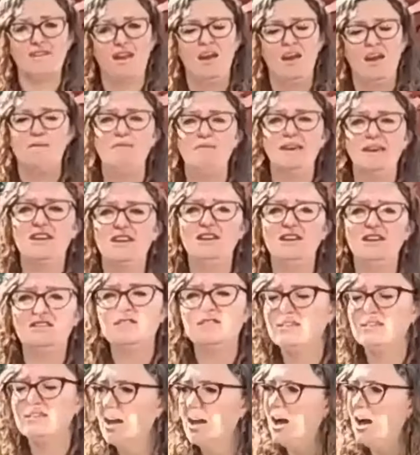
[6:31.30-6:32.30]
because
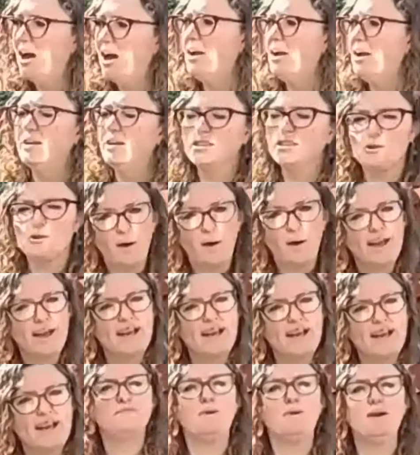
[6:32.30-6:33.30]
it's quite
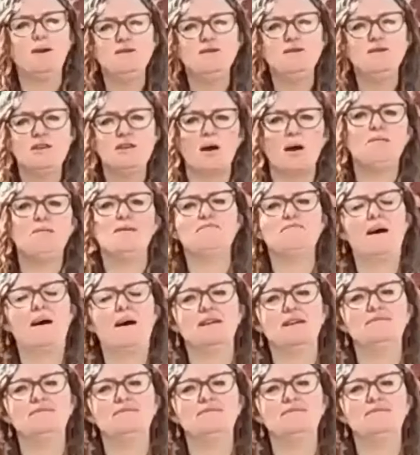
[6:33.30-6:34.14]
exposed up in Malham.